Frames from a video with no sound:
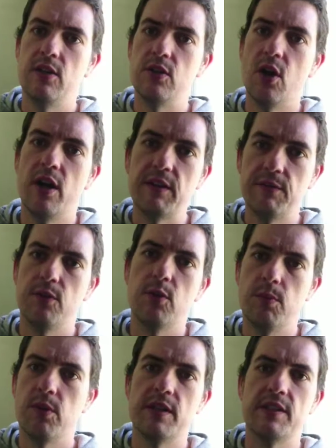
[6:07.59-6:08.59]

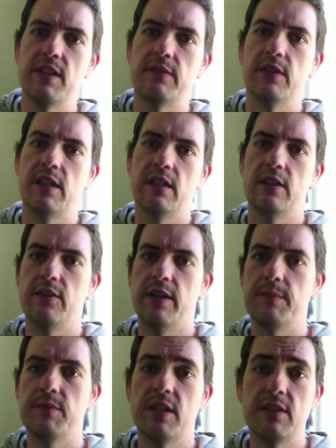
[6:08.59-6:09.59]
94.7
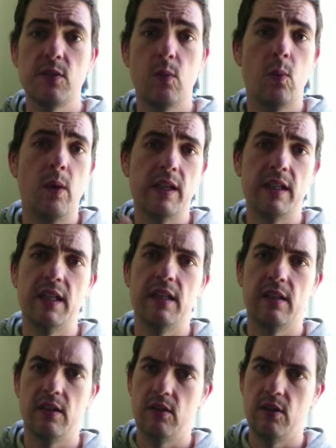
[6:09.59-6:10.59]
kilograms. That's a 1
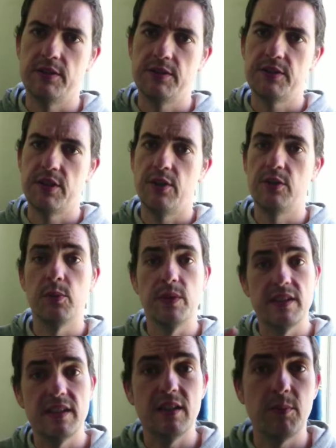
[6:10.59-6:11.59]
kilo loss. So do
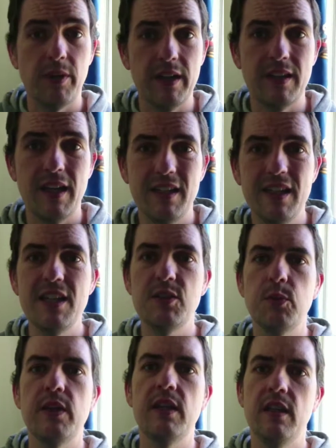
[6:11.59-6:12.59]
we celebrate that? Yes,